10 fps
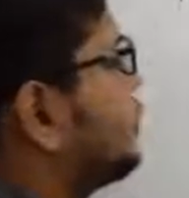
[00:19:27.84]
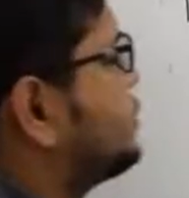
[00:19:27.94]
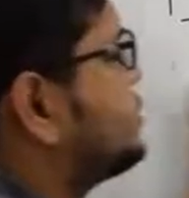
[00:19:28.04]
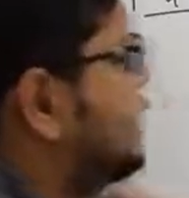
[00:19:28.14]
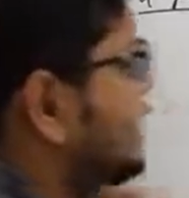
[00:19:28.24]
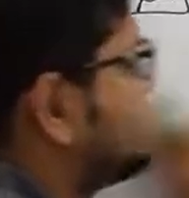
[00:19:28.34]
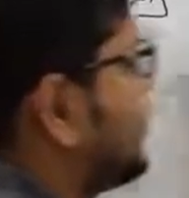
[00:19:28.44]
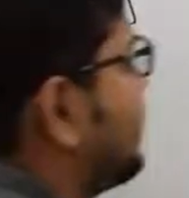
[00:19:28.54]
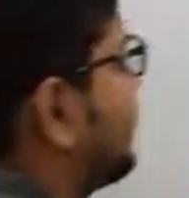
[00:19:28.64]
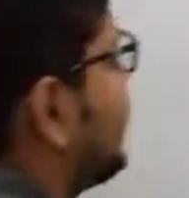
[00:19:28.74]
your GS
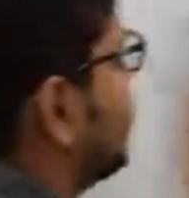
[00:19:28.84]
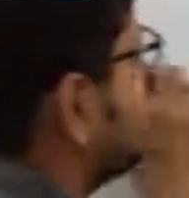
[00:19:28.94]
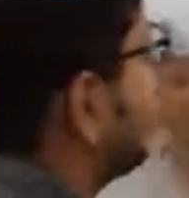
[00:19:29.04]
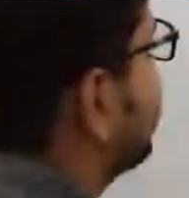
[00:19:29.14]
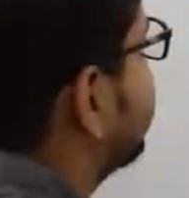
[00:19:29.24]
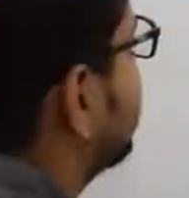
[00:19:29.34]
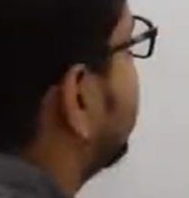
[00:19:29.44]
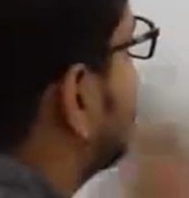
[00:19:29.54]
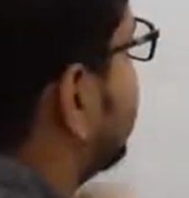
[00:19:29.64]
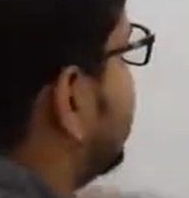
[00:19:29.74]
paper and your
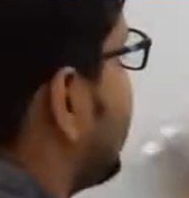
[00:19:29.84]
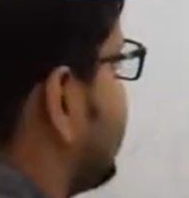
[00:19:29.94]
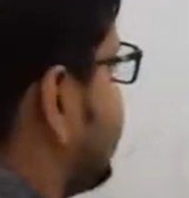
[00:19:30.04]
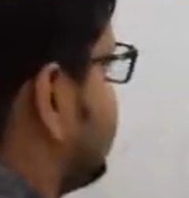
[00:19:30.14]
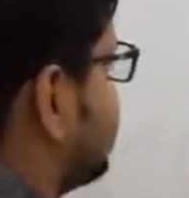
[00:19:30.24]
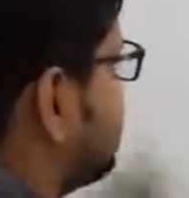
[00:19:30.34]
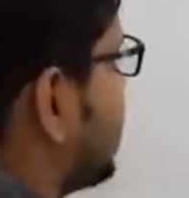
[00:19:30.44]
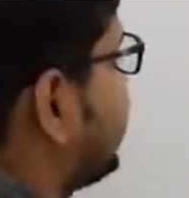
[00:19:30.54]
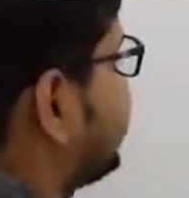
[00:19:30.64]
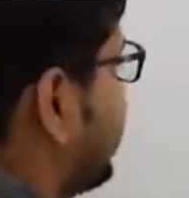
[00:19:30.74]

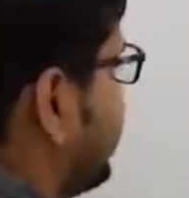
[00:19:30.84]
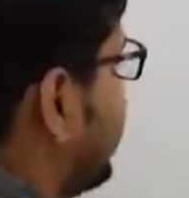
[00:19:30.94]
essay